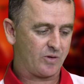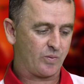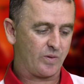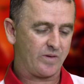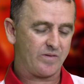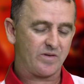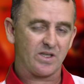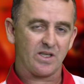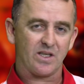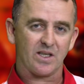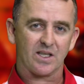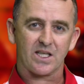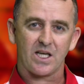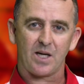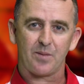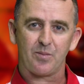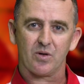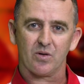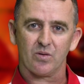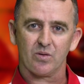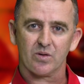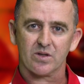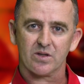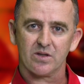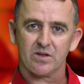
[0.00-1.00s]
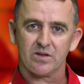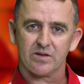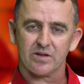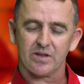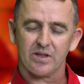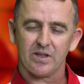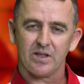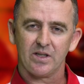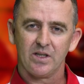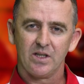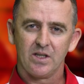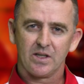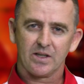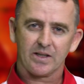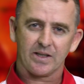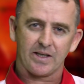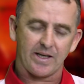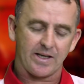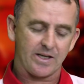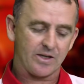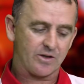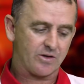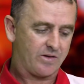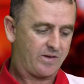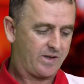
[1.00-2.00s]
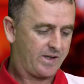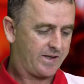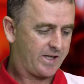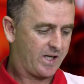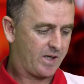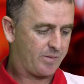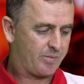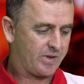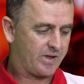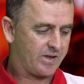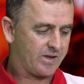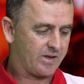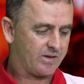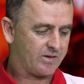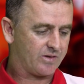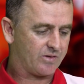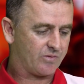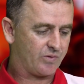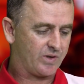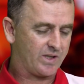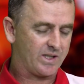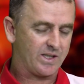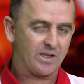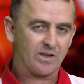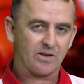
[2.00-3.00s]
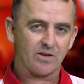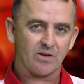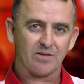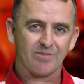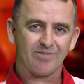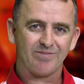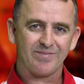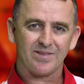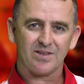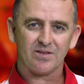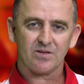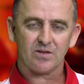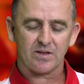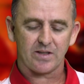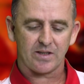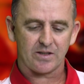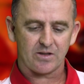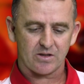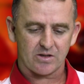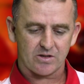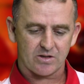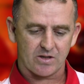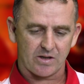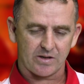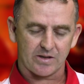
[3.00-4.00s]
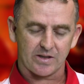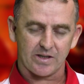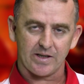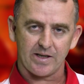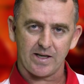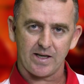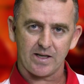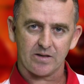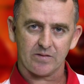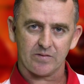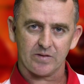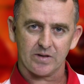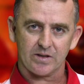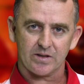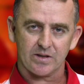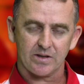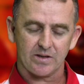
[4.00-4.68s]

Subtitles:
We've seen a couple of horses get into that habit, and really they just don't get out of it.